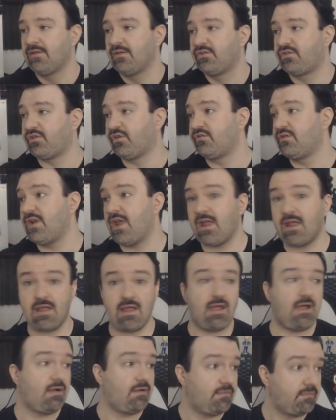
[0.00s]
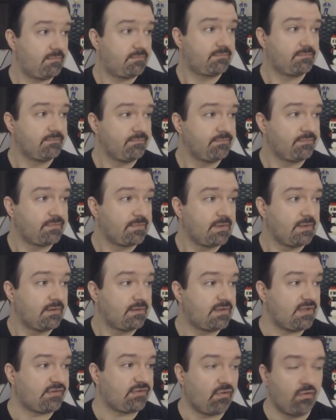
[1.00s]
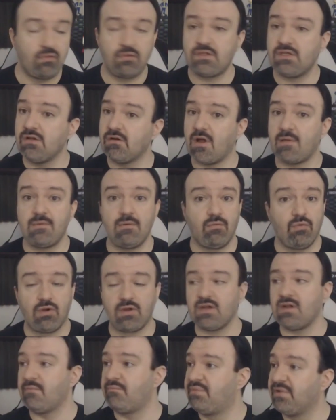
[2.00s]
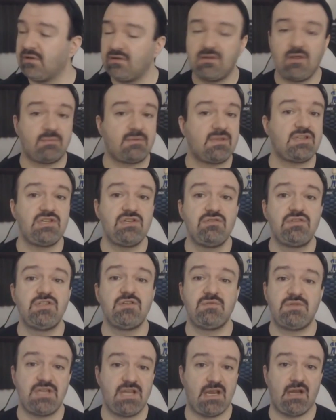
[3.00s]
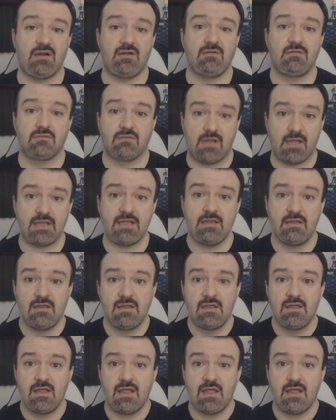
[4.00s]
So now, this whole year I've been working to build up this YouTube channel, right?